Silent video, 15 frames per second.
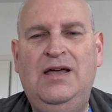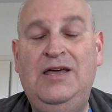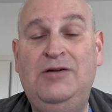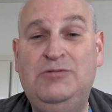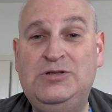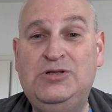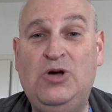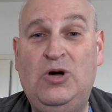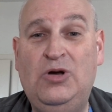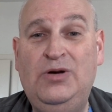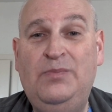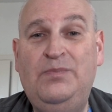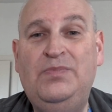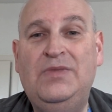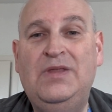It was
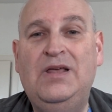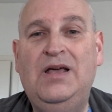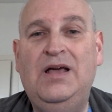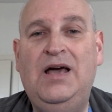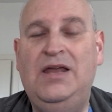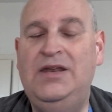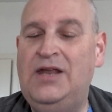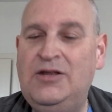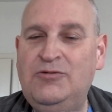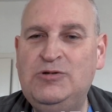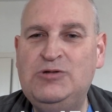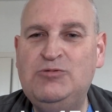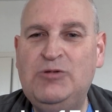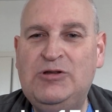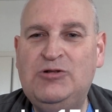on, and then it
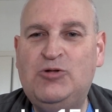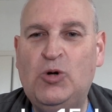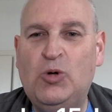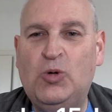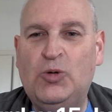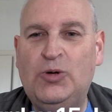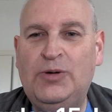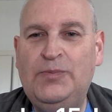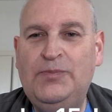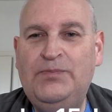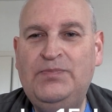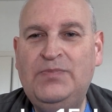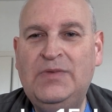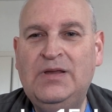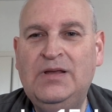was withdrawn.
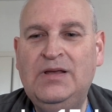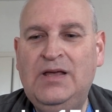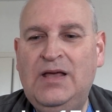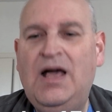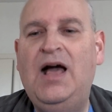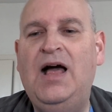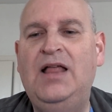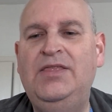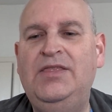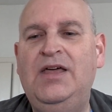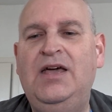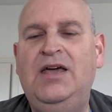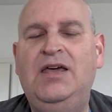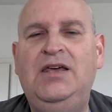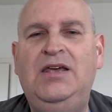And
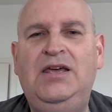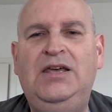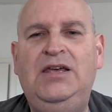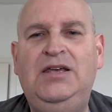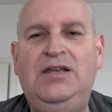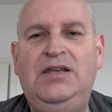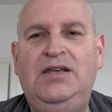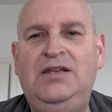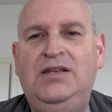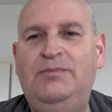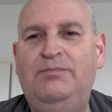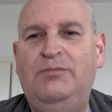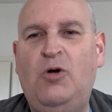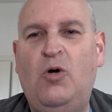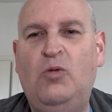
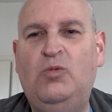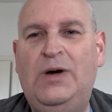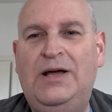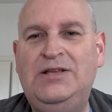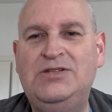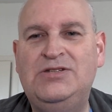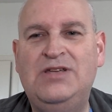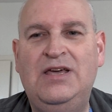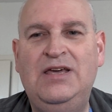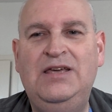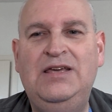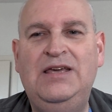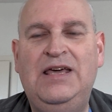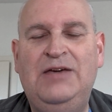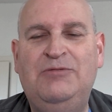then on Wednesday,
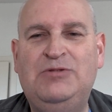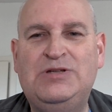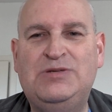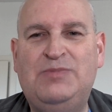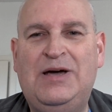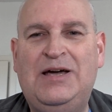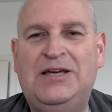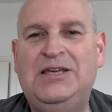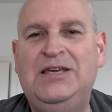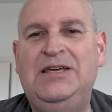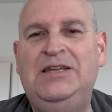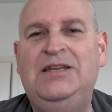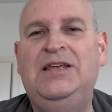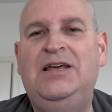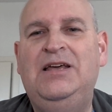it was back
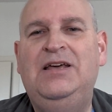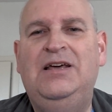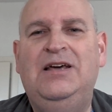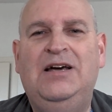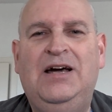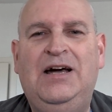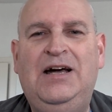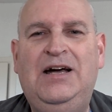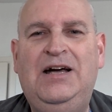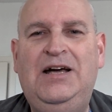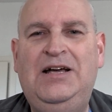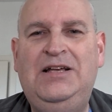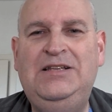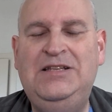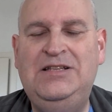in
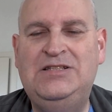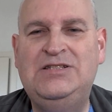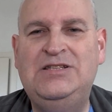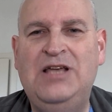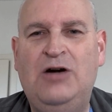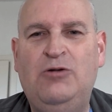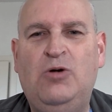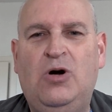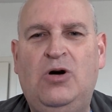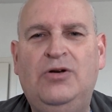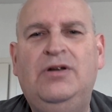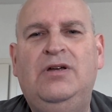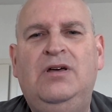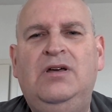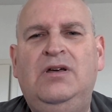and it's now
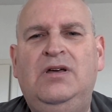on.